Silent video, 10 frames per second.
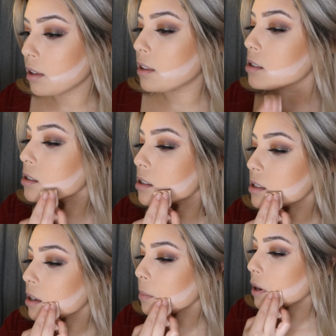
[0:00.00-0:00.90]
This is the
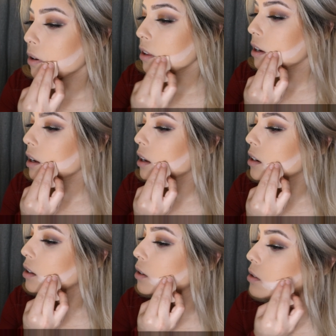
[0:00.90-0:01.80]
same powder that I
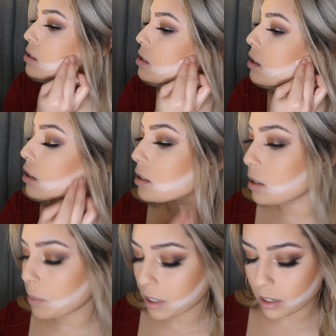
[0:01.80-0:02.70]
had used
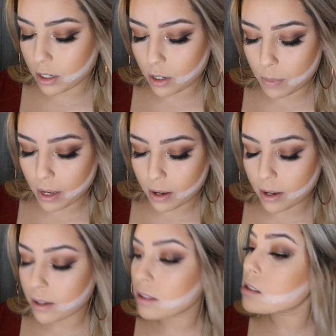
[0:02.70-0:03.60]
to put under my
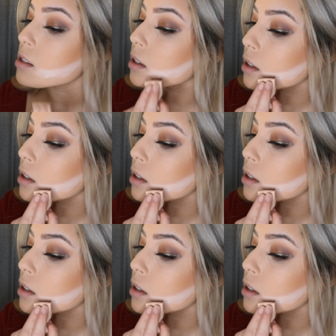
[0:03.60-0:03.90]
eyes.